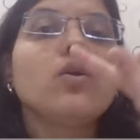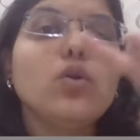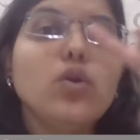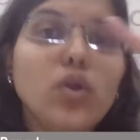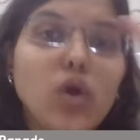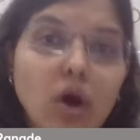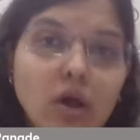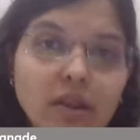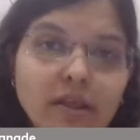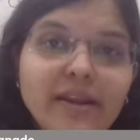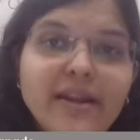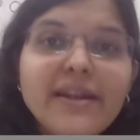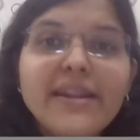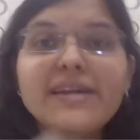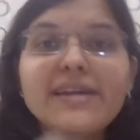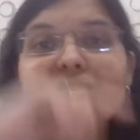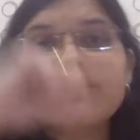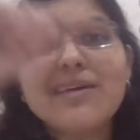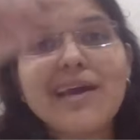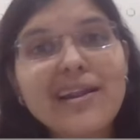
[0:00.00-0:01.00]
dollar
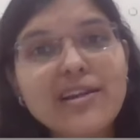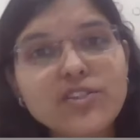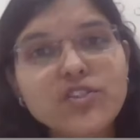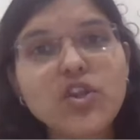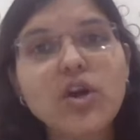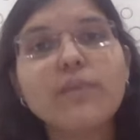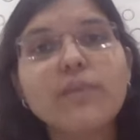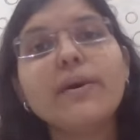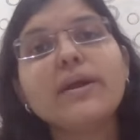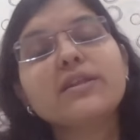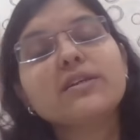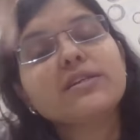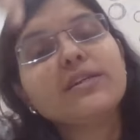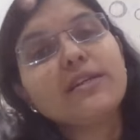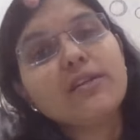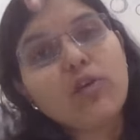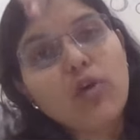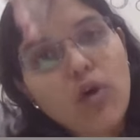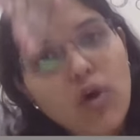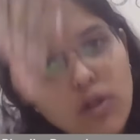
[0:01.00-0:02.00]
index and stock
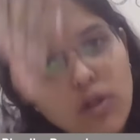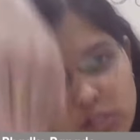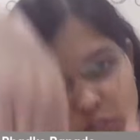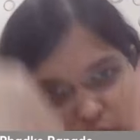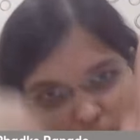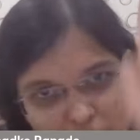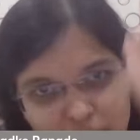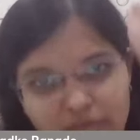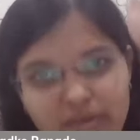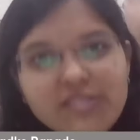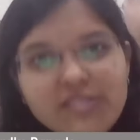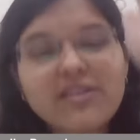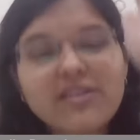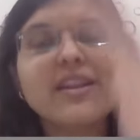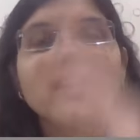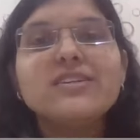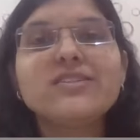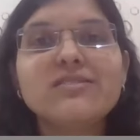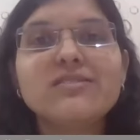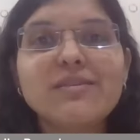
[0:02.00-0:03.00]
market also inverse
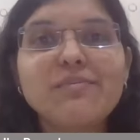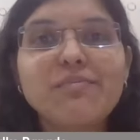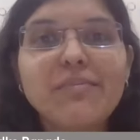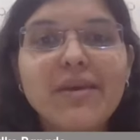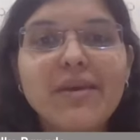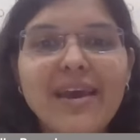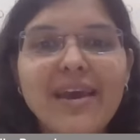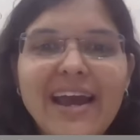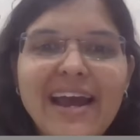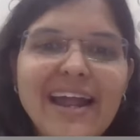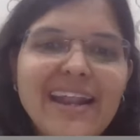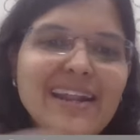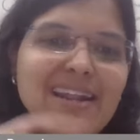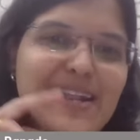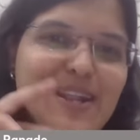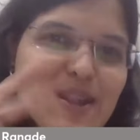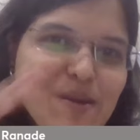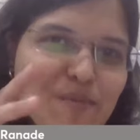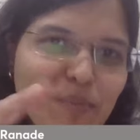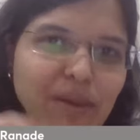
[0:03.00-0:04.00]
relationship, and
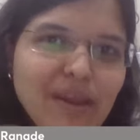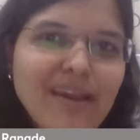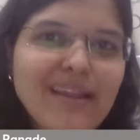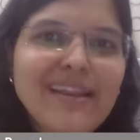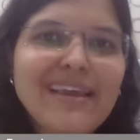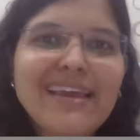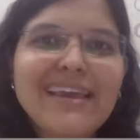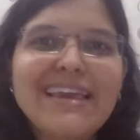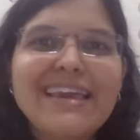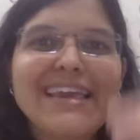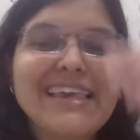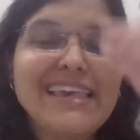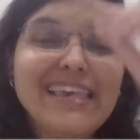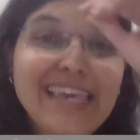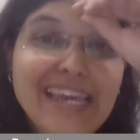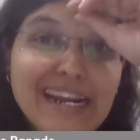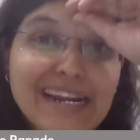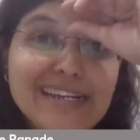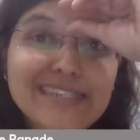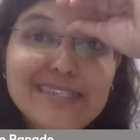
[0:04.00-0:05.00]
typically
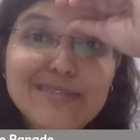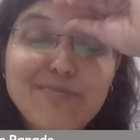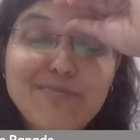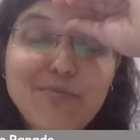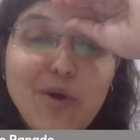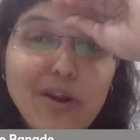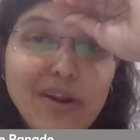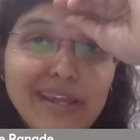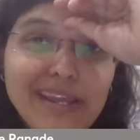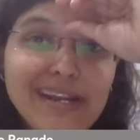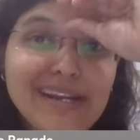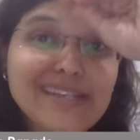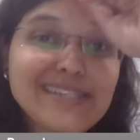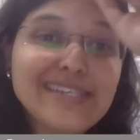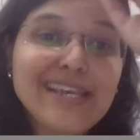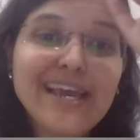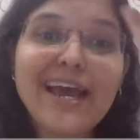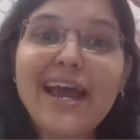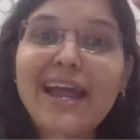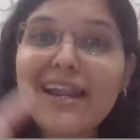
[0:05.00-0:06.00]
yields, bond
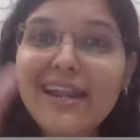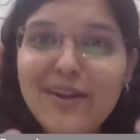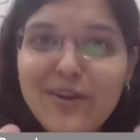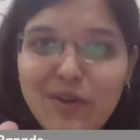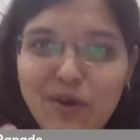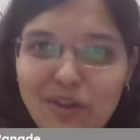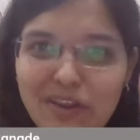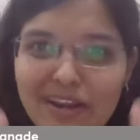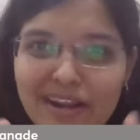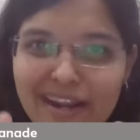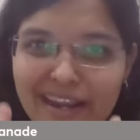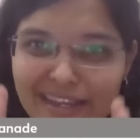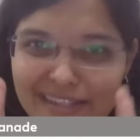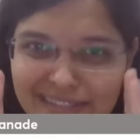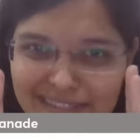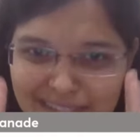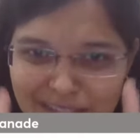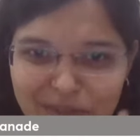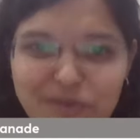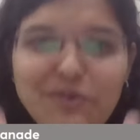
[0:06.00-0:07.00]
yields and dollar
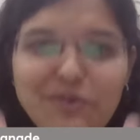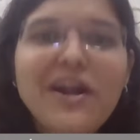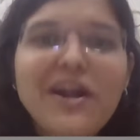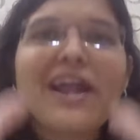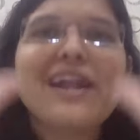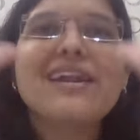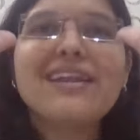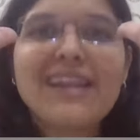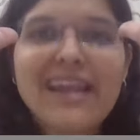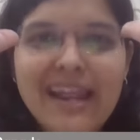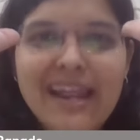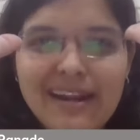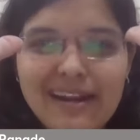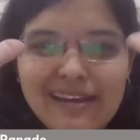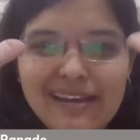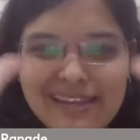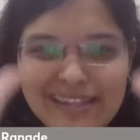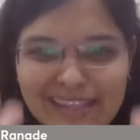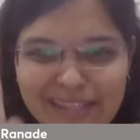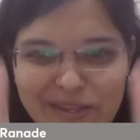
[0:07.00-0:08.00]
index, they go hand in hand,
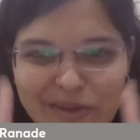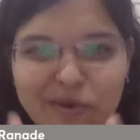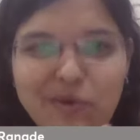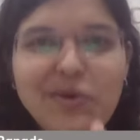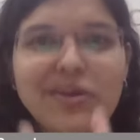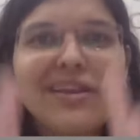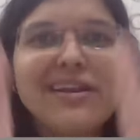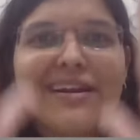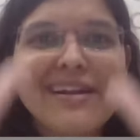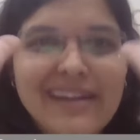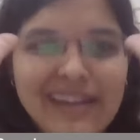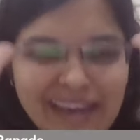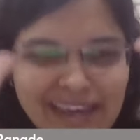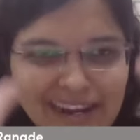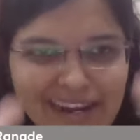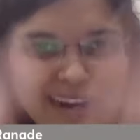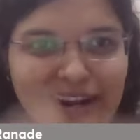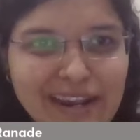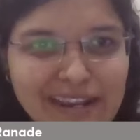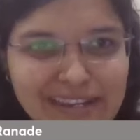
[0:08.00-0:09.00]
they go in a
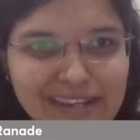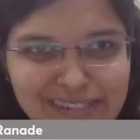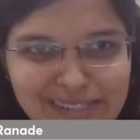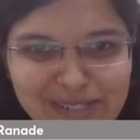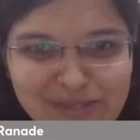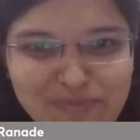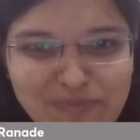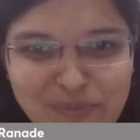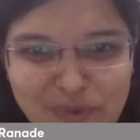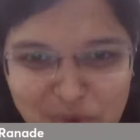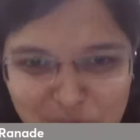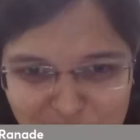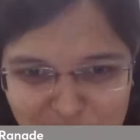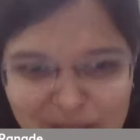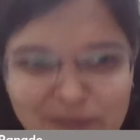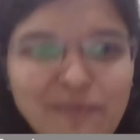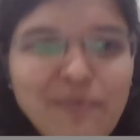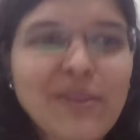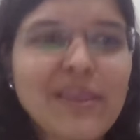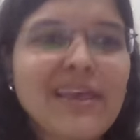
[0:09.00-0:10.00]
direct relationship. Okay.